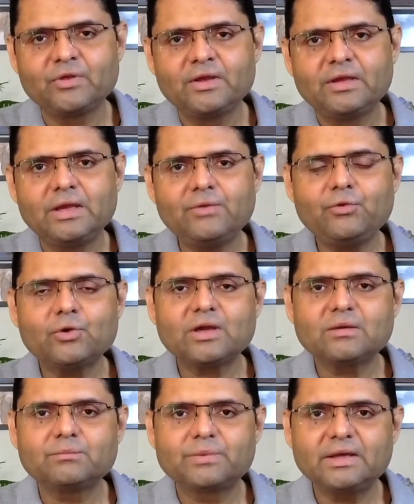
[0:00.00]
If you
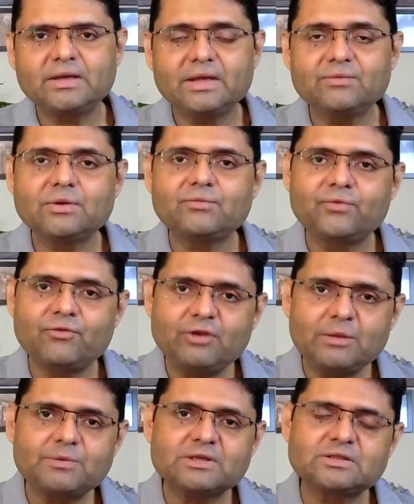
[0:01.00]
can bring even
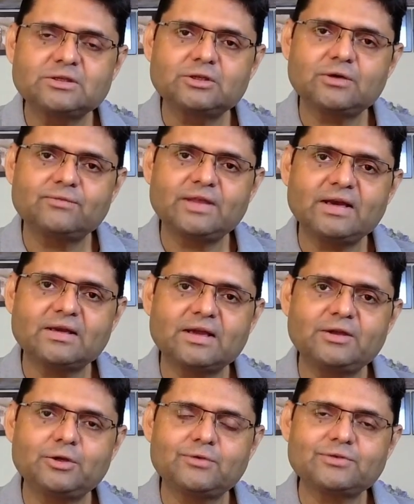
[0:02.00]
50% of that
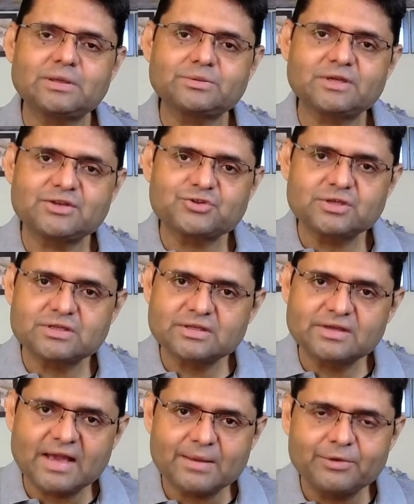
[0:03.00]
kind of
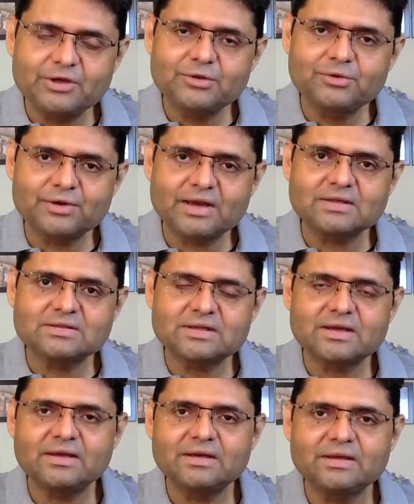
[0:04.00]
substantiation habit in your answer
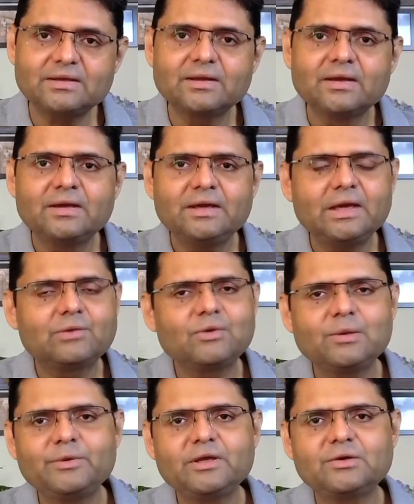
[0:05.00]
writing, it
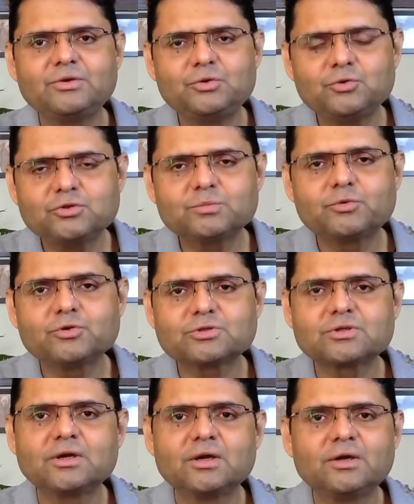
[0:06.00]
will be a huge
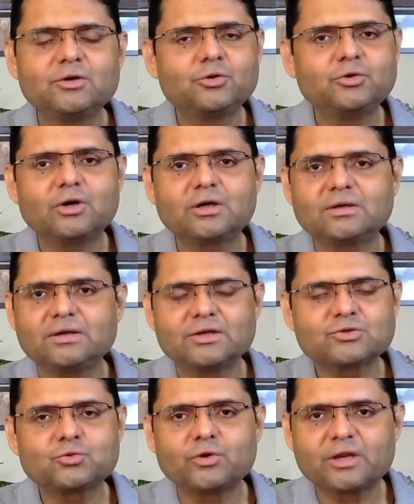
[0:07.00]
boost to your
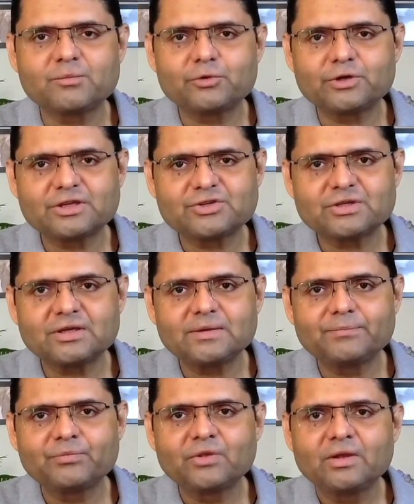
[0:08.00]
scoring potential.
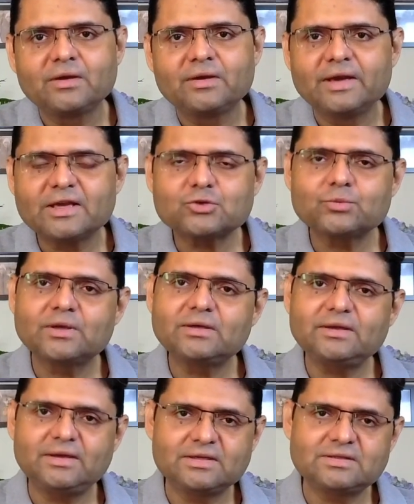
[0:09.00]
Next
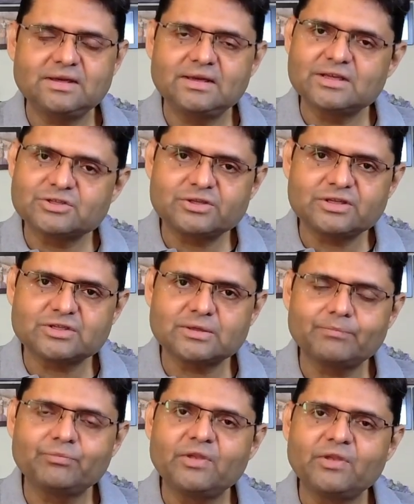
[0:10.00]
one is
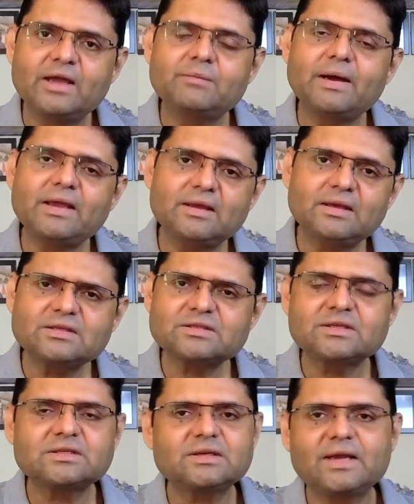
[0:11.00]
illustration. And by
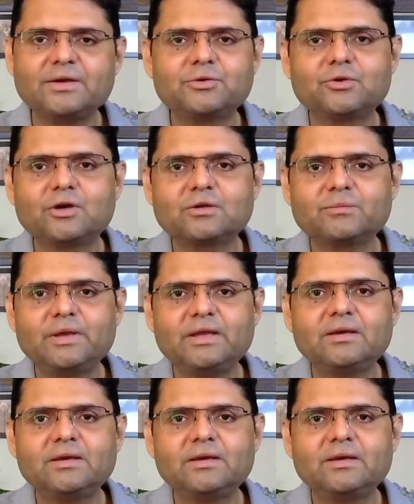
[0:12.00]
illustration, I do not mean